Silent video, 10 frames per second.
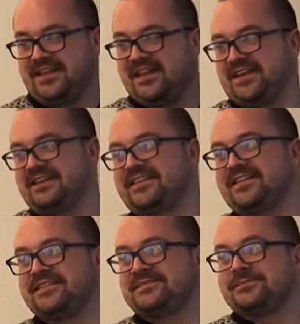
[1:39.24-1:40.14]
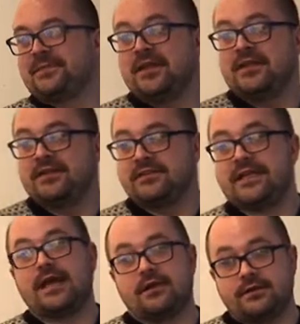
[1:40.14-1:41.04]
Anyway, so
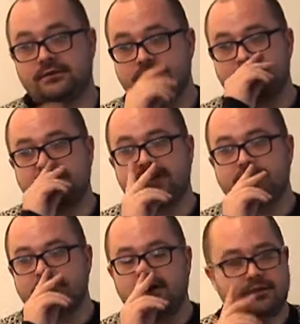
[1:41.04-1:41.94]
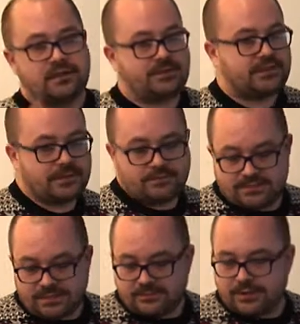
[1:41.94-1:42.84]
yeah, I'm going to just talk a little bit about me
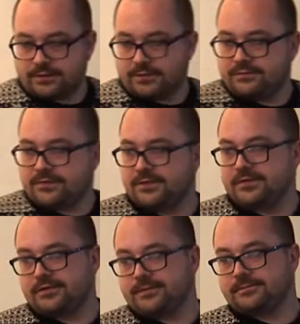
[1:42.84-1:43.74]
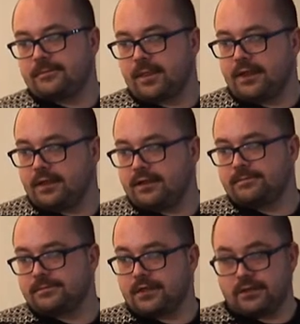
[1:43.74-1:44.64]
and my background first,
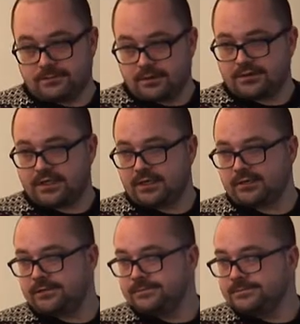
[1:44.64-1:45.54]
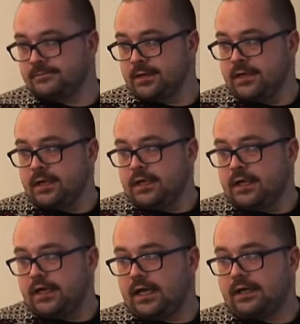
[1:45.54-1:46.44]
and the project,
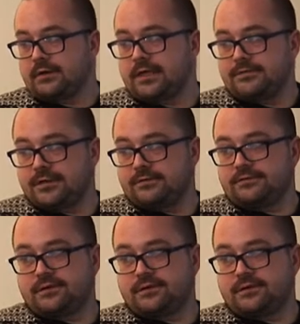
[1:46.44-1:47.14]
and what I've learned